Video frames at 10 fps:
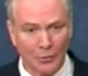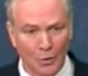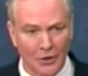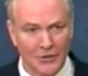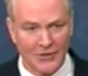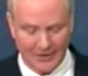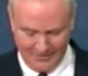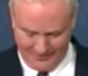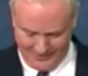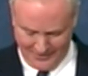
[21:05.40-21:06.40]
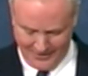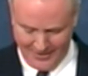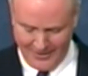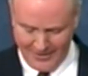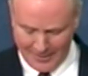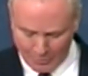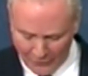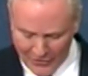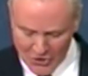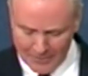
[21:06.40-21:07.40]
words, the
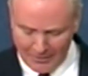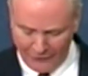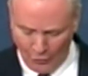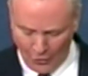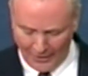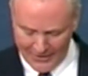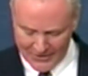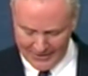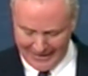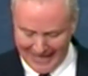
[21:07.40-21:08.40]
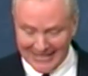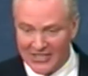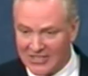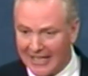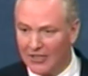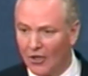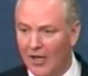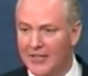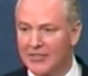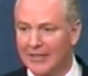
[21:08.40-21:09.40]
provision before us and the state
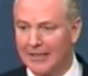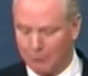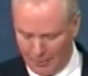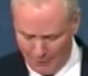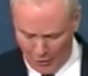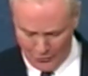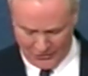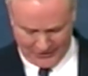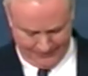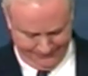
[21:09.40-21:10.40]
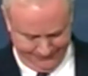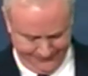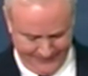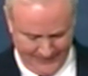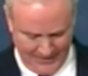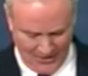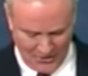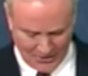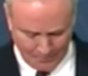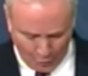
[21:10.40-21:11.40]
laws that it promotes
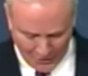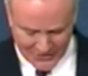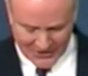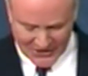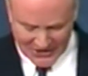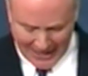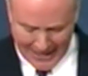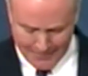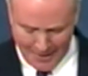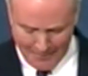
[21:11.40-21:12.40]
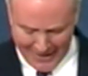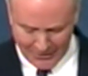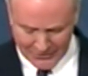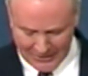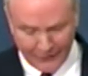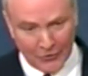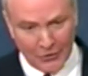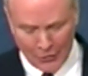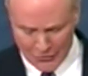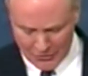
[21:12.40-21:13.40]
supports the same penalty for
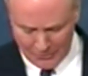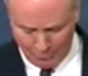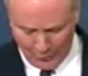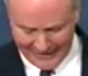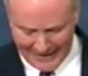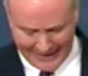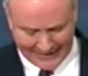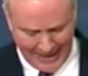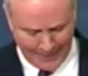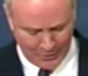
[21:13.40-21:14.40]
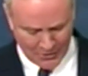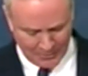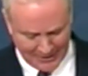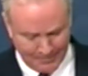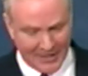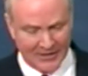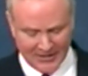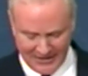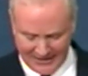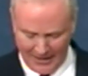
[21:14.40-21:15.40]
those who boycott commerce with a
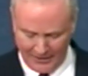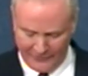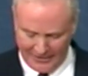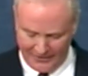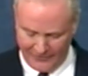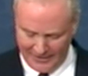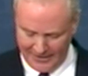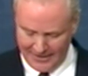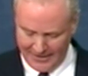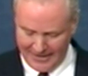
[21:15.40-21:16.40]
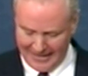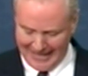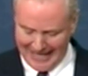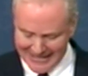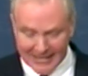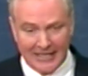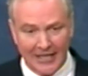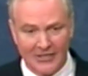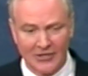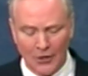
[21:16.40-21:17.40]
business in Tel Aviv as it
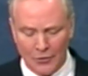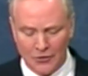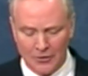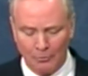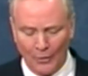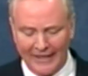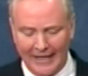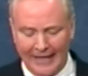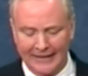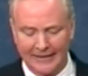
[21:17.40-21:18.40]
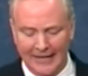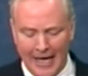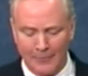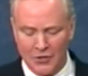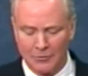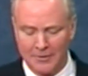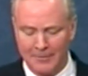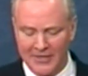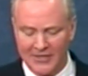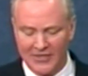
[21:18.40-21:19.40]
does those who boycott commerce with
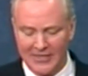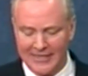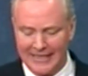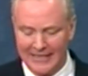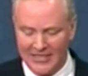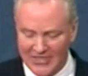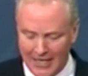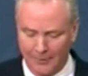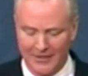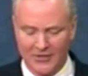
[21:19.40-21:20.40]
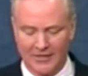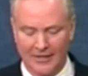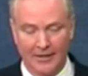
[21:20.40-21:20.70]
businesses in the settlements,